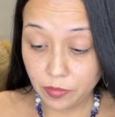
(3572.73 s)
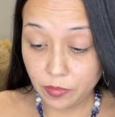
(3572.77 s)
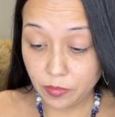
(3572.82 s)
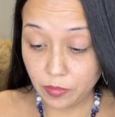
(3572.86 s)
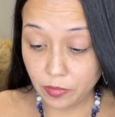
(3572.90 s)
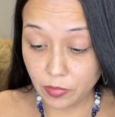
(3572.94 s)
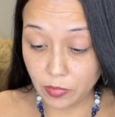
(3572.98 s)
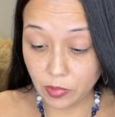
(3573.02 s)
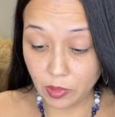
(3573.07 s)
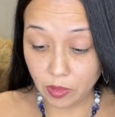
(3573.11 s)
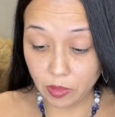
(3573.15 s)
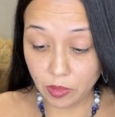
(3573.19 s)

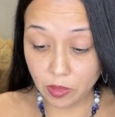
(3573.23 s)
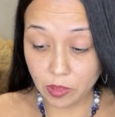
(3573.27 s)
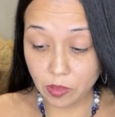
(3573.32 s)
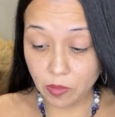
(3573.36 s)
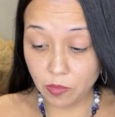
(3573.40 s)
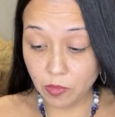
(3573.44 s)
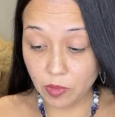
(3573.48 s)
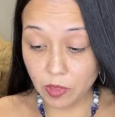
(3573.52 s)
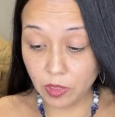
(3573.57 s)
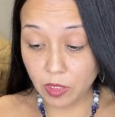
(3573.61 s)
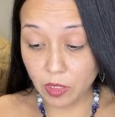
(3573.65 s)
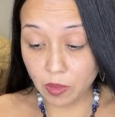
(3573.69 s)
There's
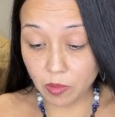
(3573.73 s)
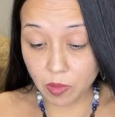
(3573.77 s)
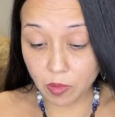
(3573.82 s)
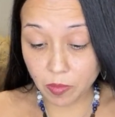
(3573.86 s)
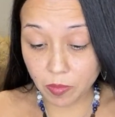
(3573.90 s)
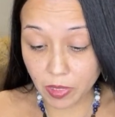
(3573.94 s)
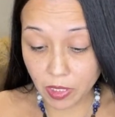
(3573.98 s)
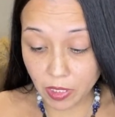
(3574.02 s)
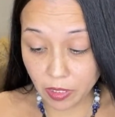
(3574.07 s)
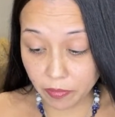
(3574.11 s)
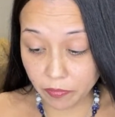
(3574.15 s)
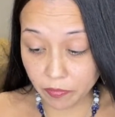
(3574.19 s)
someone coming
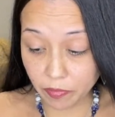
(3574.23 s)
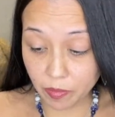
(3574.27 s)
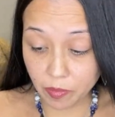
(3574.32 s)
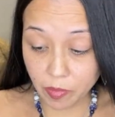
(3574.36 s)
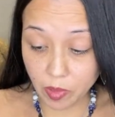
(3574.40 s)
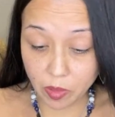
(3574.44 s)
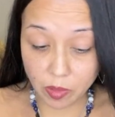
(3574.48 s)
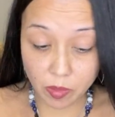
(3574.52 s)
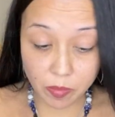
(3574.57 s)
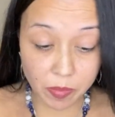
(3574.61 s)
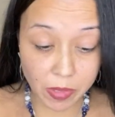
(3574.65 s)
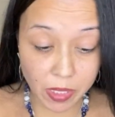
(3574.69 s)
back from
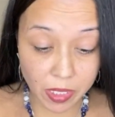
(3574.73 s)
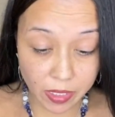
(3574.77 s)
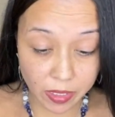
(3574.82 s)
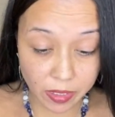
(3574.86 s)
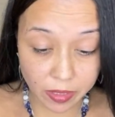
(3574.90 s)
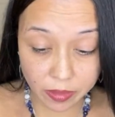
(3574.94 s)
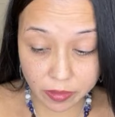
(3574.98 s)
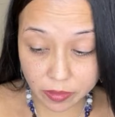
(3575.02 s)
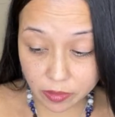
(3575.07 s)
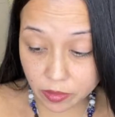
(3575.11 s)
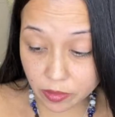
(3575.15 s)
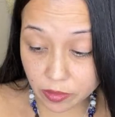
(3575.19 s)
your
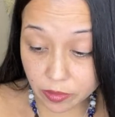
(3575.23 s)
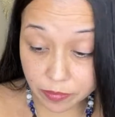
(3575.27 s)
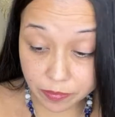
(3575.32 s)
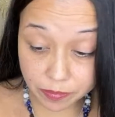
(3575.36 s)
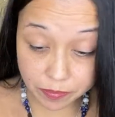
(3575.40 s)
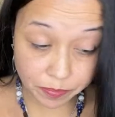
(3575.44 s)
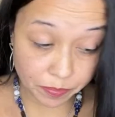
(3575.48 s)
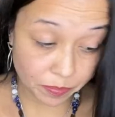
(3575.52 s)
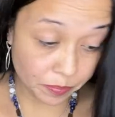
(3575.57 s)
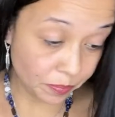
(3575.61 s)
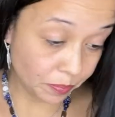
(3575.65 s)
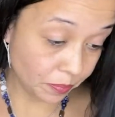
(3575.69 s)
past.
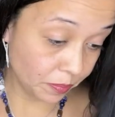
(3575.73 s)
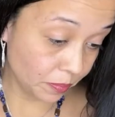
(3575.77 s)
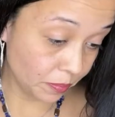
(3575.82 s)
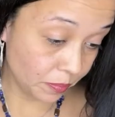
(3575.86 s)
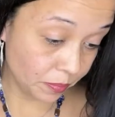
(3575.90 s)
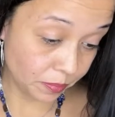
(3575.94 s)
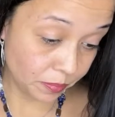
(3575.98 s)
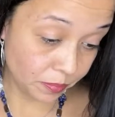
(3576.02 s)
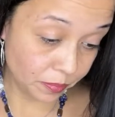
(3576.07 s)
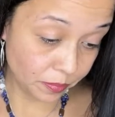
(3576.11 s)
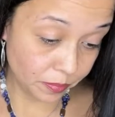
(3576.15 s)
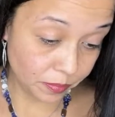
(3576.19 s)

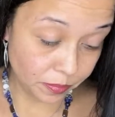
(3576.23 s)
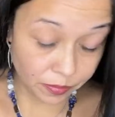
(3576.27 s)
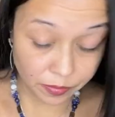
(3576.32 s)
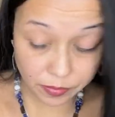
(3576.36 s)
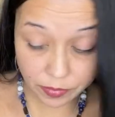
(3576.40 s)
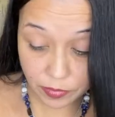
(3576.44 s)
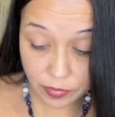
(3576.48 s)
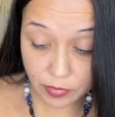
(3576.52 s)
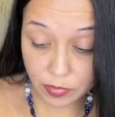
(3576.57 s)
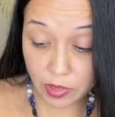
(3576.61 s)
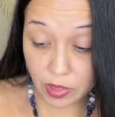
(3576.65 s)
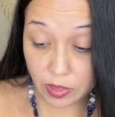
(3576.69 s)

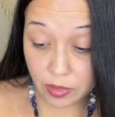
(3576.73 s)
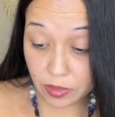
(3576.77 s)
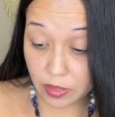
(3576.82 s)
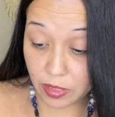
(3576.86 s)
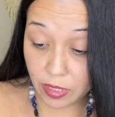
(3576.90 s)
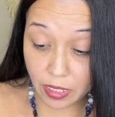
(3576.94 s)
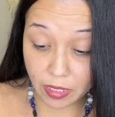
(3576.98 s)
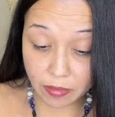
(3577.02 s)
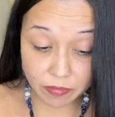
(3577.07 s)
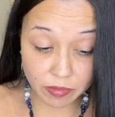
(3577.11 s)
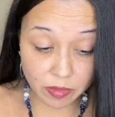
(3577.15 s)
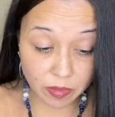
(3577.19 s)
Doesn't
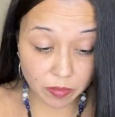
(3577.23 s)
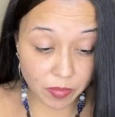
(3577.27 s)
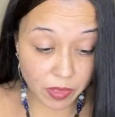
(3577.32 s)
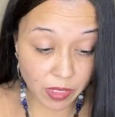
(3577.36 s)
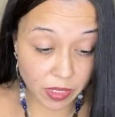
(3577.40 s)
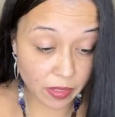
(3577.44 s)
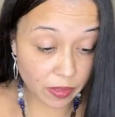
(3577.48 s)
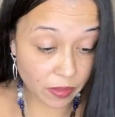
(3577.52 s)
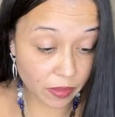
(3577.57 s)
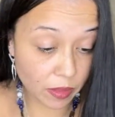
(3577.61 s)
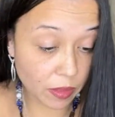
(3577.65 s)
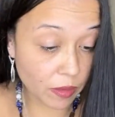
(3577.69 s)
have to be
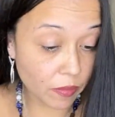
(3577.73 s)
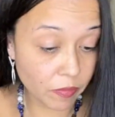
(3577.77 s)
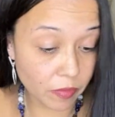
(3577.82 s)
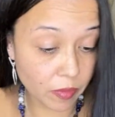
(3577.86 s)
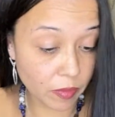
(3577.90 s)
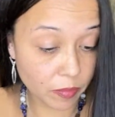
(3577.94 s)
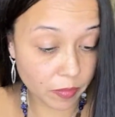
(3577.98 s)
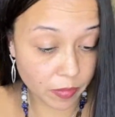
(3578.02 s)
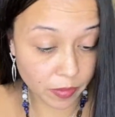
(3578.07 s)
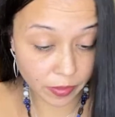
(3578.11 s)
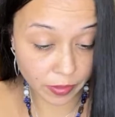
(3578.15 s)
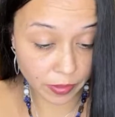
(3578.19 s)
a lover,
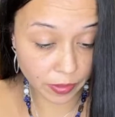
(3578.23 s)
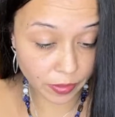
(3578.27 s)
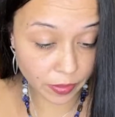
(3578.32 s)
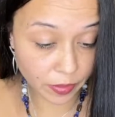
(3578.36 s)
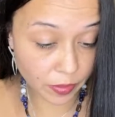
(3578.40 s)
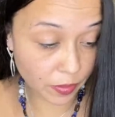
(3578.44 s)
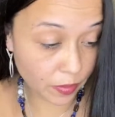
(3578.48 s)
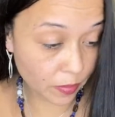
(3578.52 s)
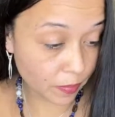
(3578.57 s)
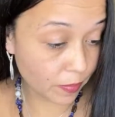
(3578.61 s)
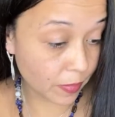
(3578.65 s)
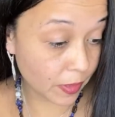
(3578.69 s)
but it
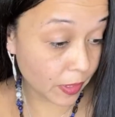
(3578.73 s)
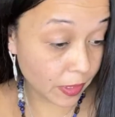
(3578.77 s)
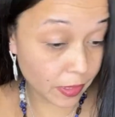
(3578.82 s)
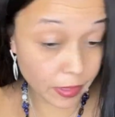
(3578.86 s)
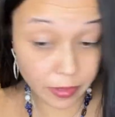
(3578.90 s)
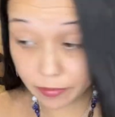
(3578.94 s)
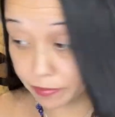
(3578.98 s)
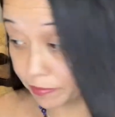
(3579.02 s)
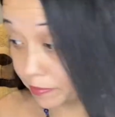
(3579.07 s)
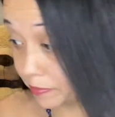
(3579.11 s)
could be.